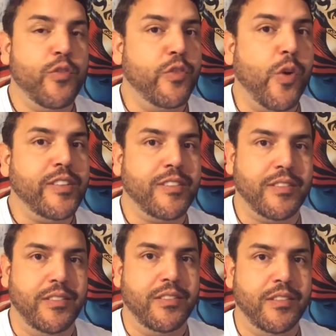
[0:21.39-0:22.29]

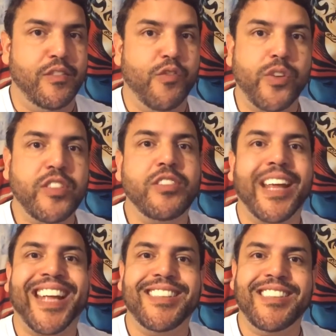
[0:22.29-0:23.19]
voices, voices
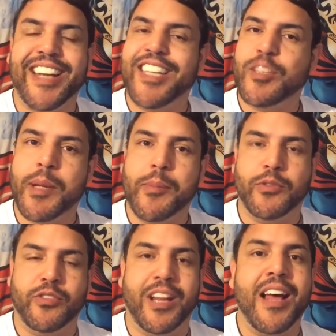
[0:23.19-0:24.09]
that can change
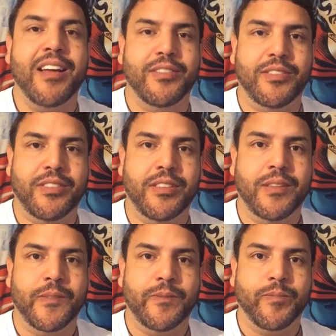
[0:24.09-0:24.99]
people's lives.
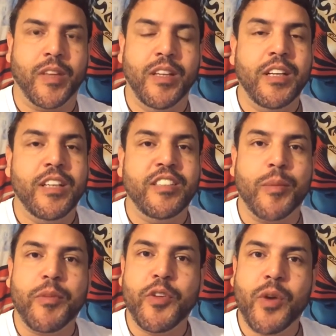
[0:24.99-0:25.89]

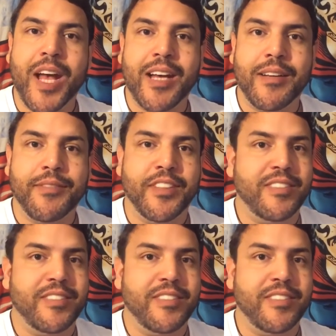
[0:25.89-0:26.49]
Some of you have the